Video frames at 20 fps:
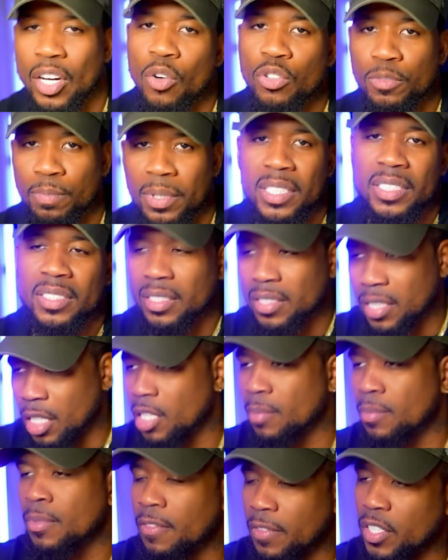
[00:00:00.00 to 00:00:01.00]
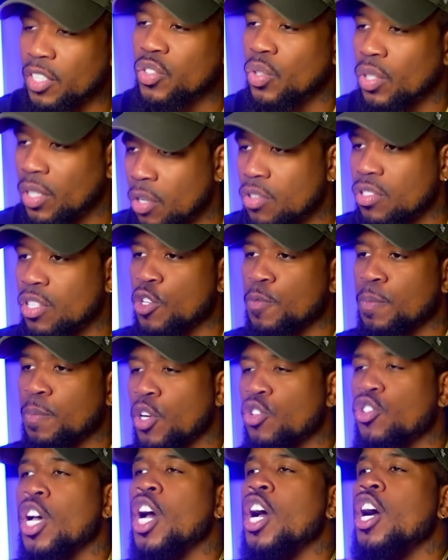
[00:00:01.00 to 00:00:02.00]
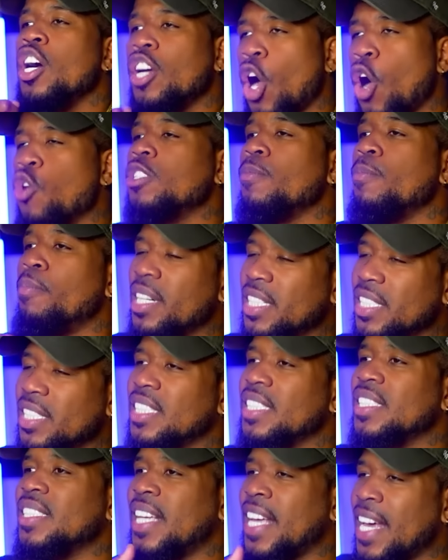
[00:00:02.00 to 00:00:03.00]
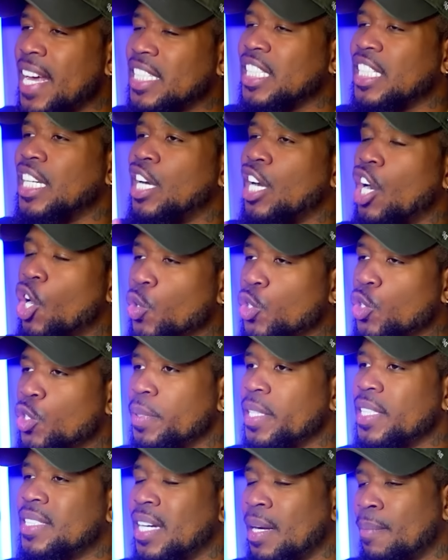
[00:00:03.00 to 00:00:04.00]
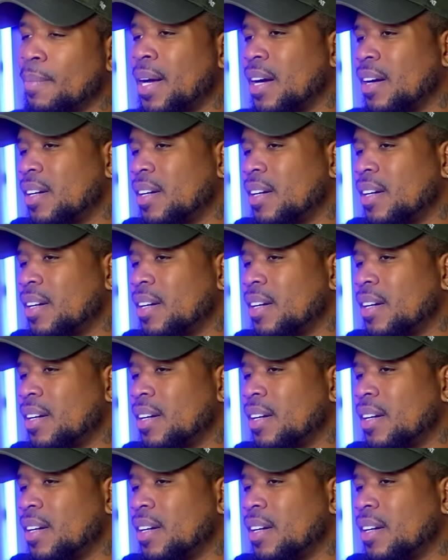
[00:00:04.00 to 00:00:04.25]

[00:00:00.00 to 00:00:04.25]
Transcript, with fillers: a Ghostbuster. Turn a motherfucker to a ghost. Ghostbusters catch ghosts, but he talking